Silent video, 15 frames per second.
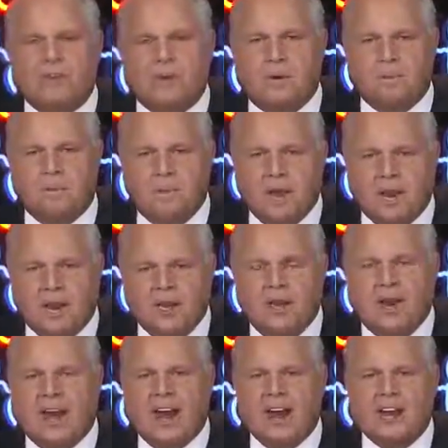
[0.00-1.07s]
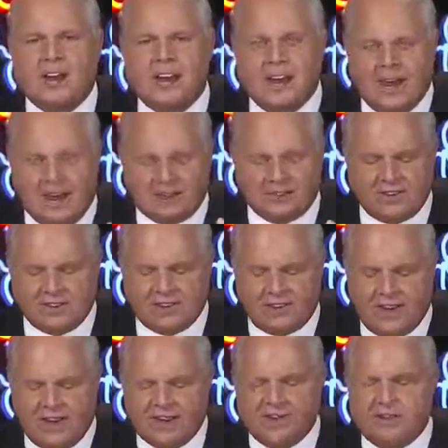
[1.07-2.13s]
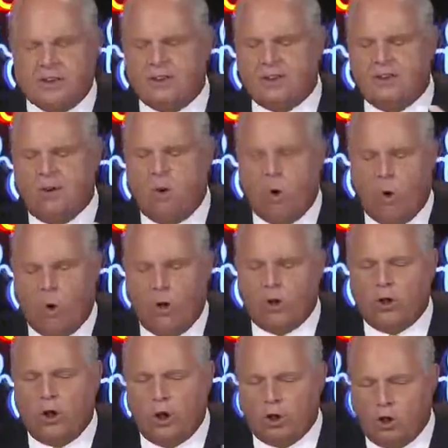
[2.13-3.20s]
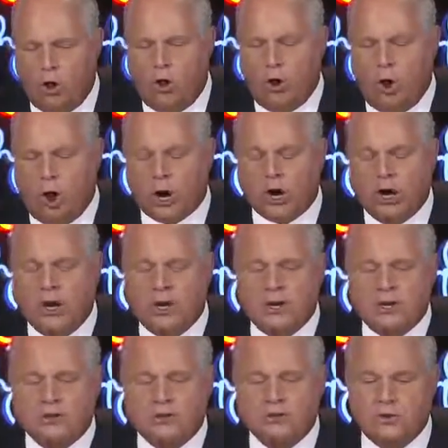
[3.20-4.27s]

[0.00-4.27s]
He's committed, and he has intended all along